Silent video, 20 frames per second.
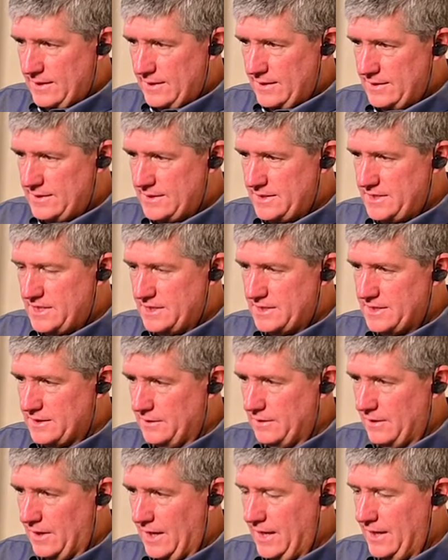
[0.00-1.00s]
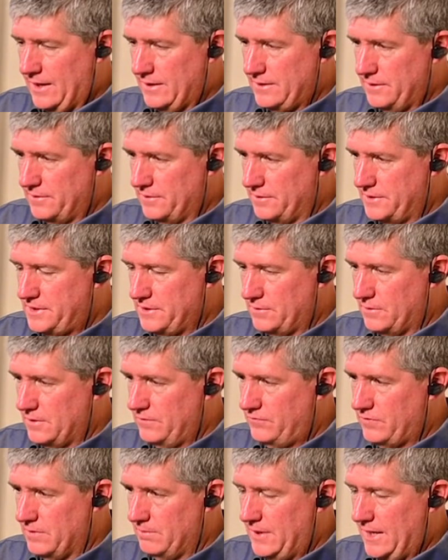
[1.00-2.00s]
This is just a little anecdotal story
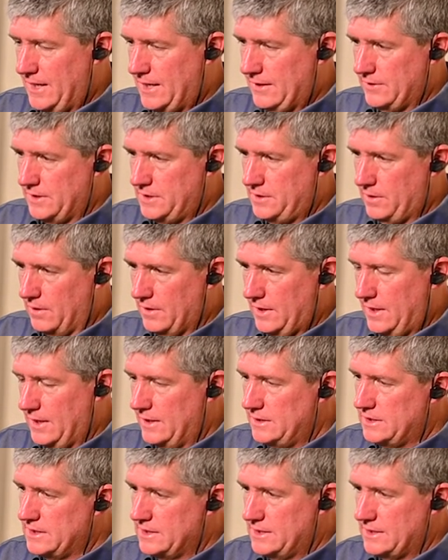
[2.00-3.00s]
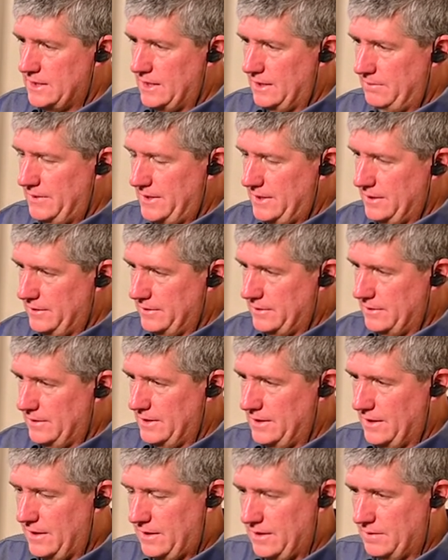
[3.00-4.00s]
from back in the dark ages, and
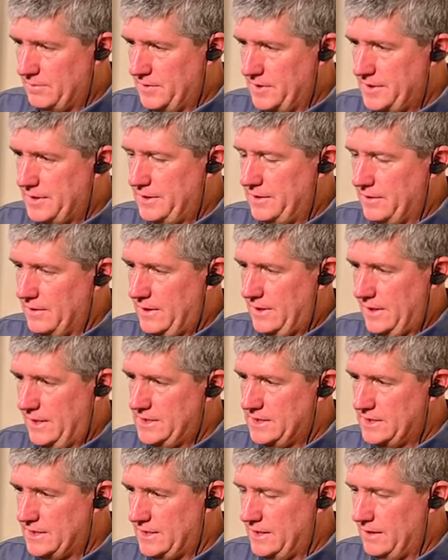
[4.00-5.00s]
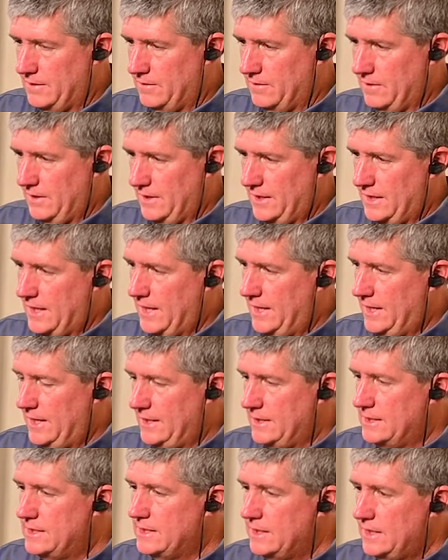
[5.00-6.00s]
literally like almost the dark ages in the early
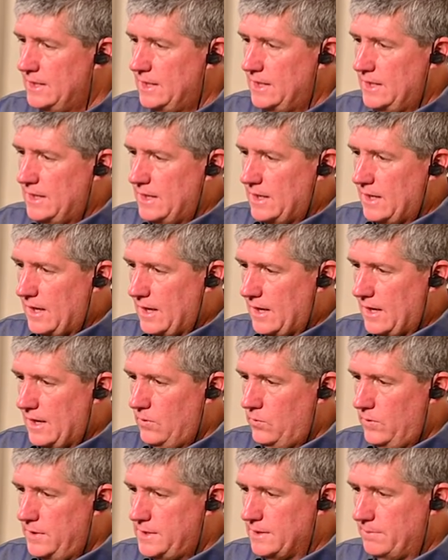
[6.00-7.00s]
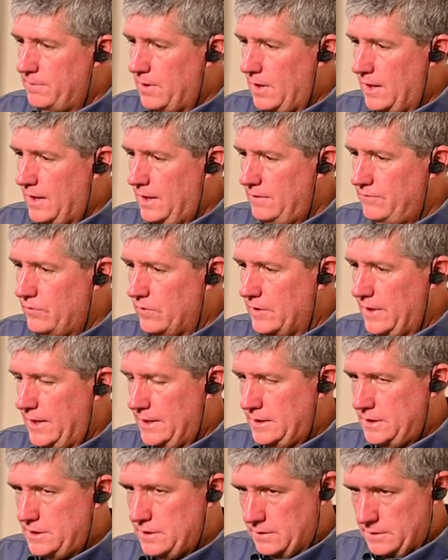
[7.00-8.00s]
80s. I was applying for an
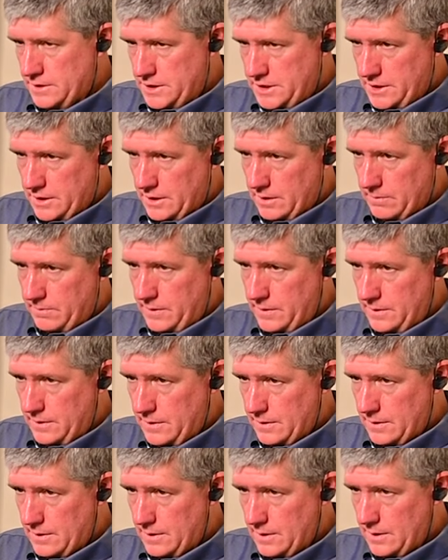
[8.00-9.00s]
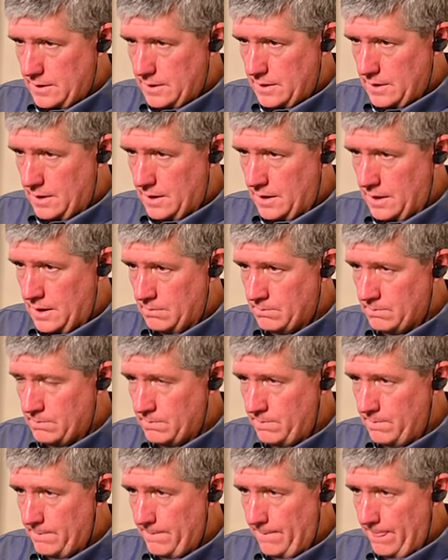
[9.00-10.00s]
internship,
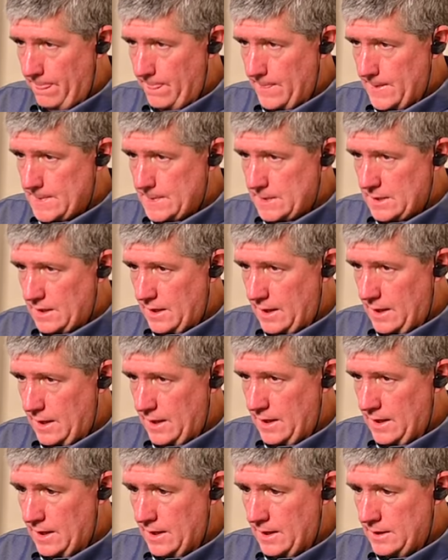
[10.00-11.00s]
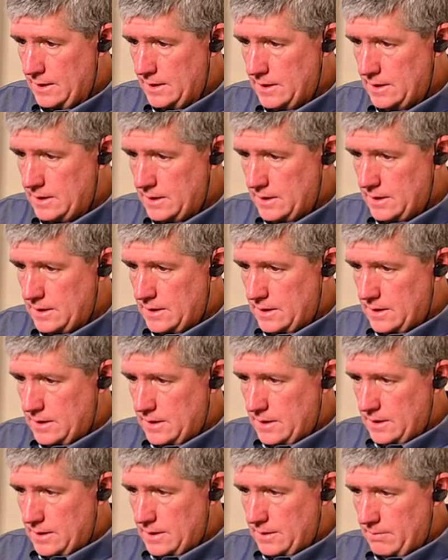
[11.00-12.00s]
and
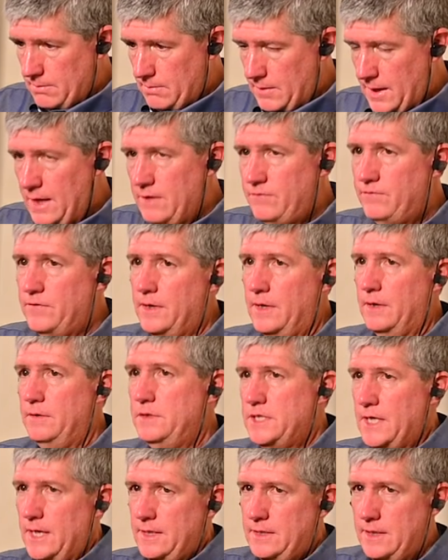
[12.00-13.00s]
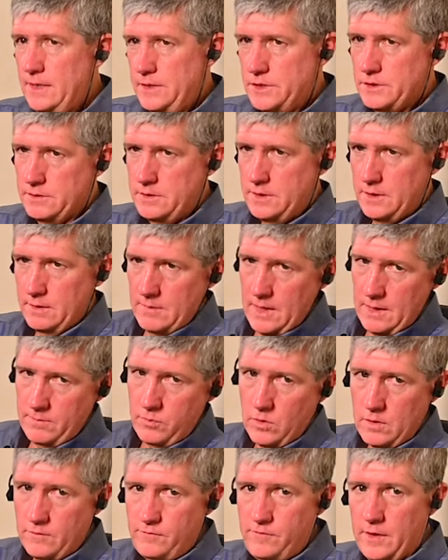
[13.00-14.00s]
My photo J teacher took my
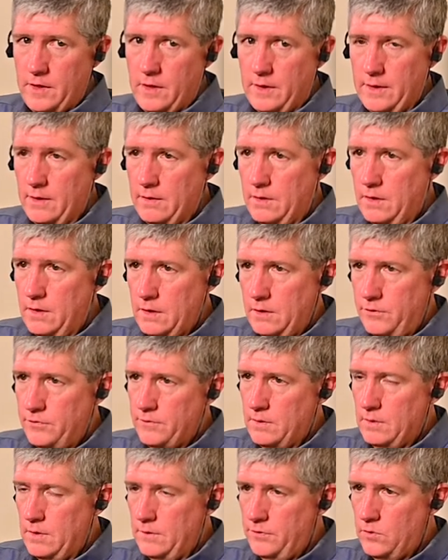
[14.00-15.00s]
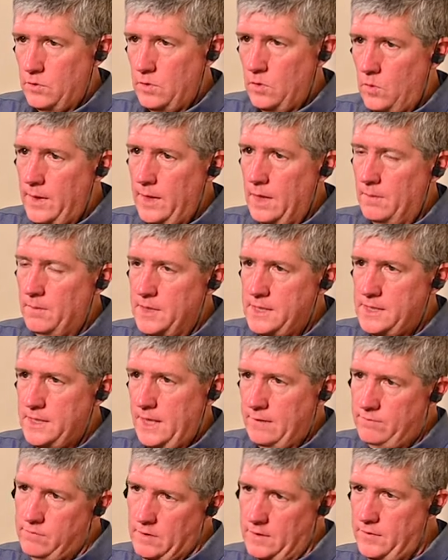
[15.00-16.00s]
portfolio, looked through it, away almost
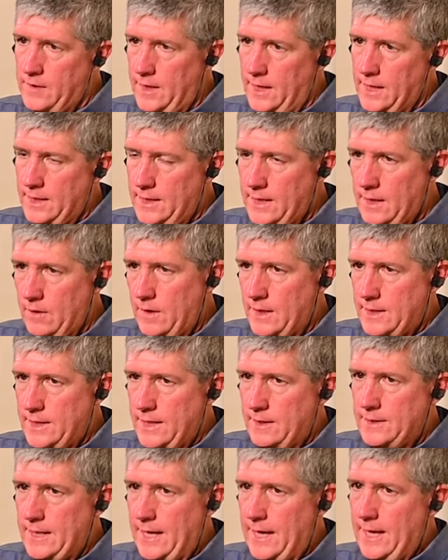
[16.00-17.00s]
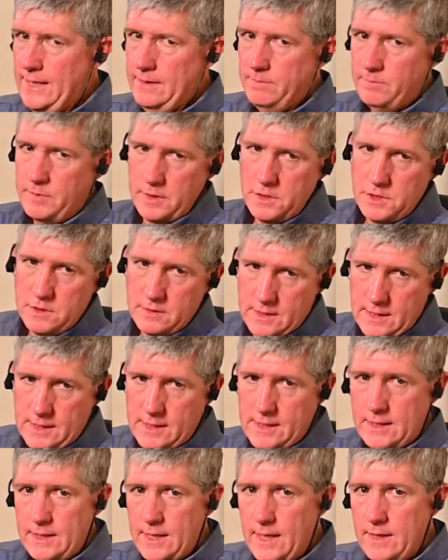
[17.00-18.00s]
everything, and narrowed it down to 8 pictures and
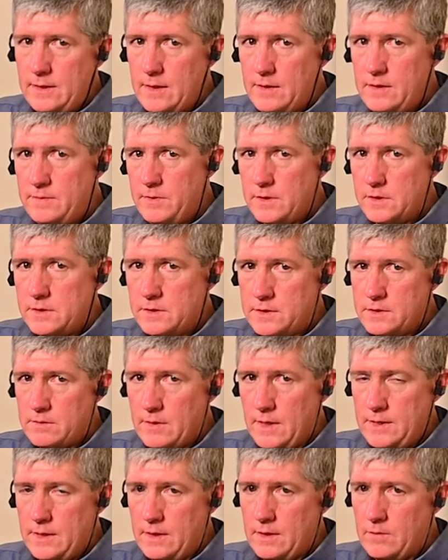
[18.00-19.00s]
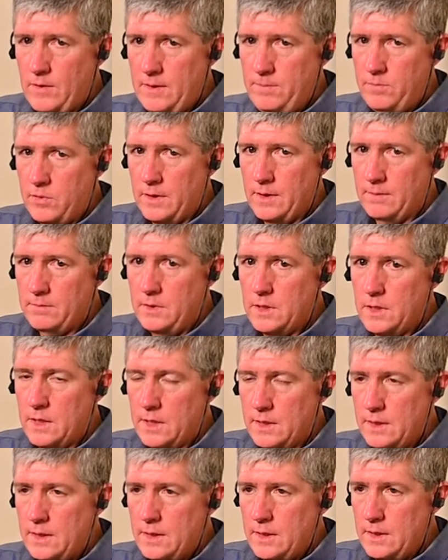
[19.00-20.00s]
said, take those pictures right there, reprint them
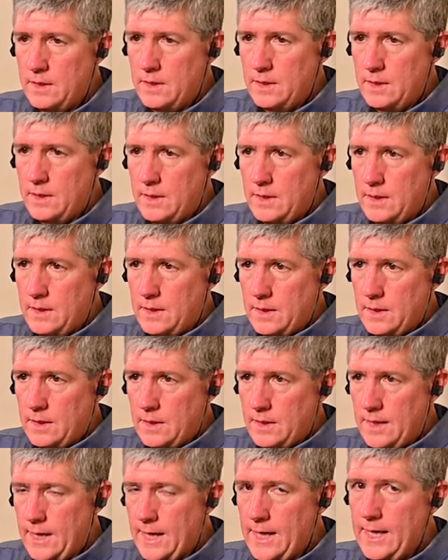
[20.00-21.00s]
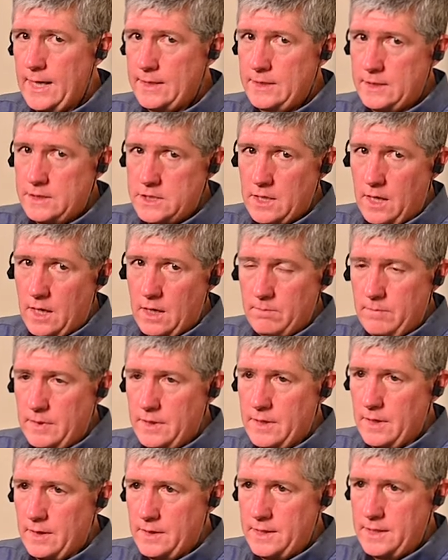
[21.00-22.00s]
good. And I got the job
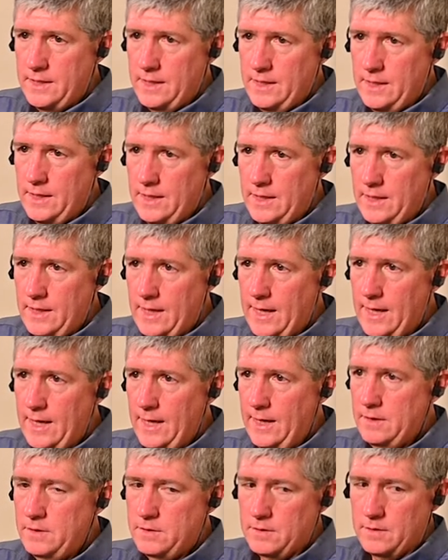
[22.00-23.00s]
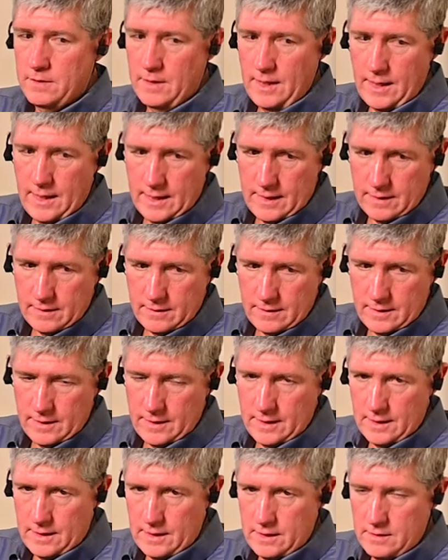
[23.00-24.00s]
because the editor at
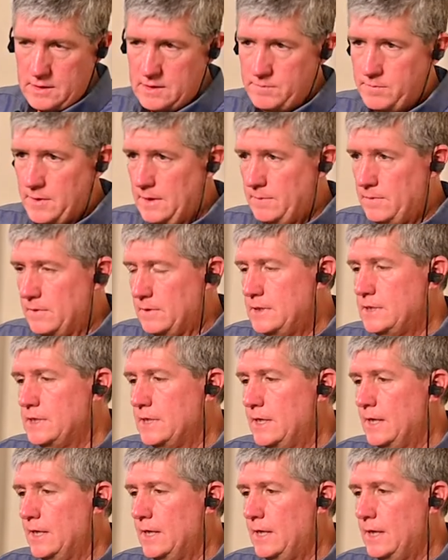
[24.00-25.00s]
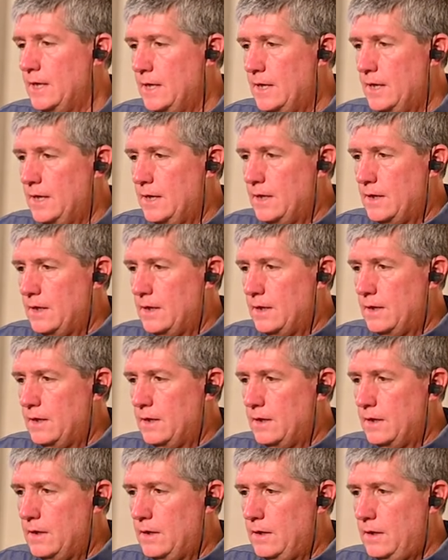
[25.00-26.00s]
the newspaper said,
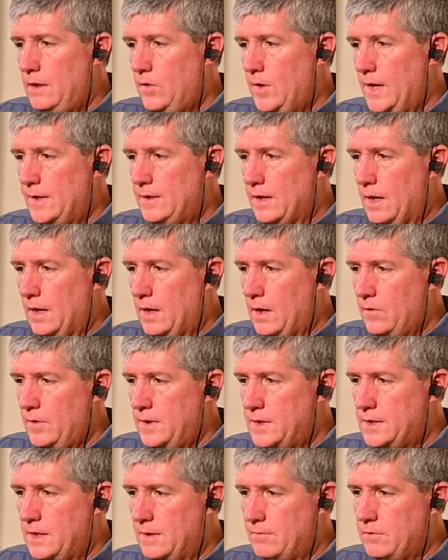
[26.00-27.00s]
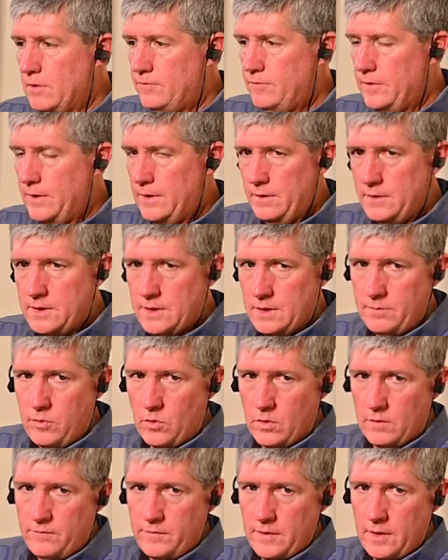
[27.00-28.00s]
you had the lowest number of photos in a
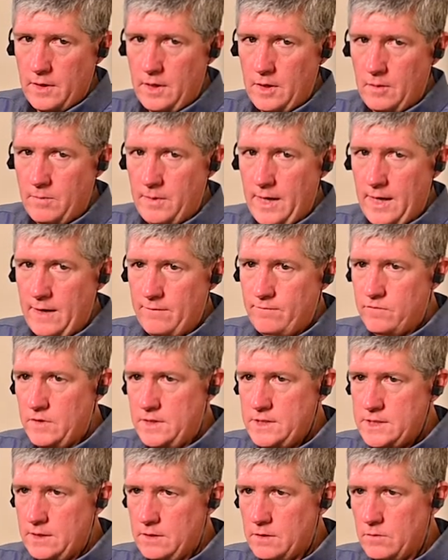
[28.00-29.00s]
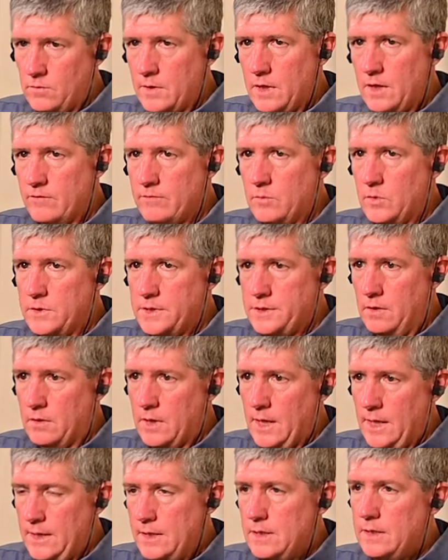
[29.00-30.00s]
portfolio, but every single one of them was
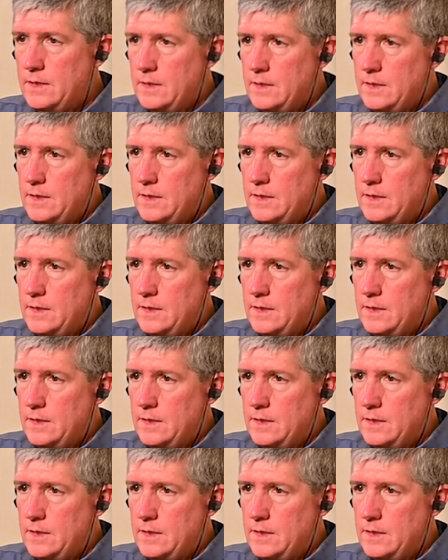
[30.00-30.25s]
great.